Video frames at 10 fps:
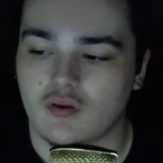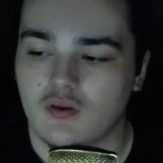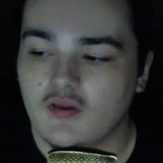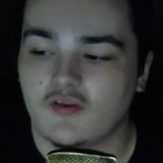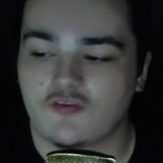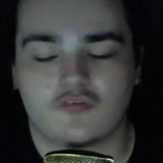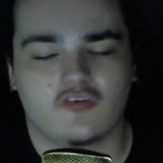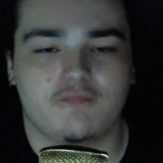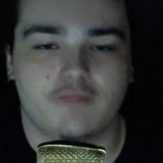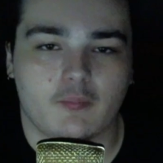is full
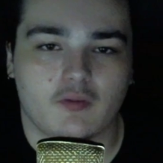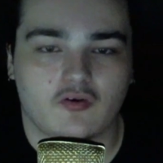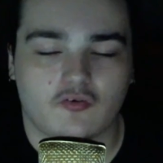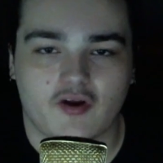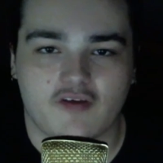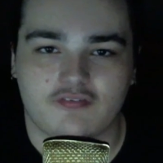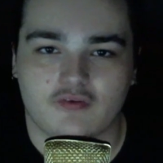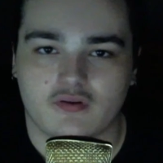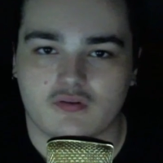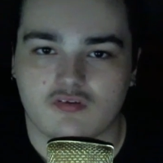of biblical
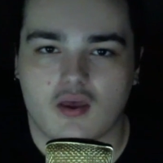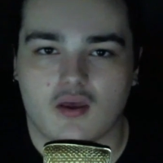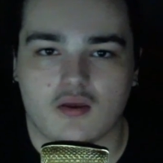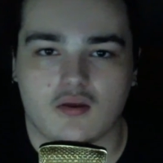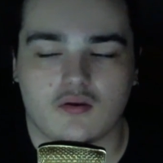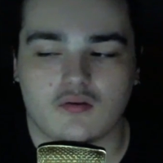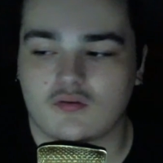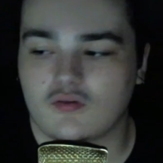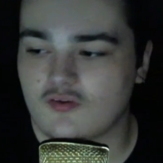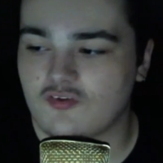reference
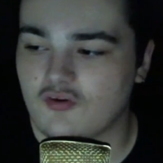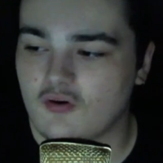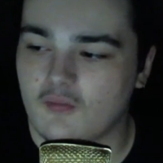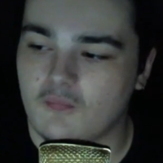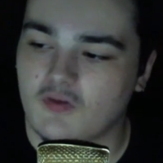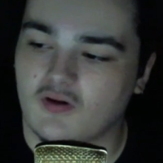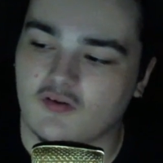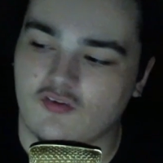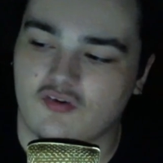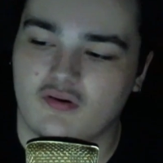and some
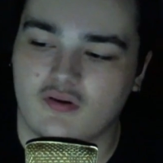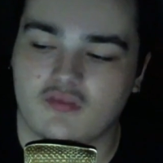concerning,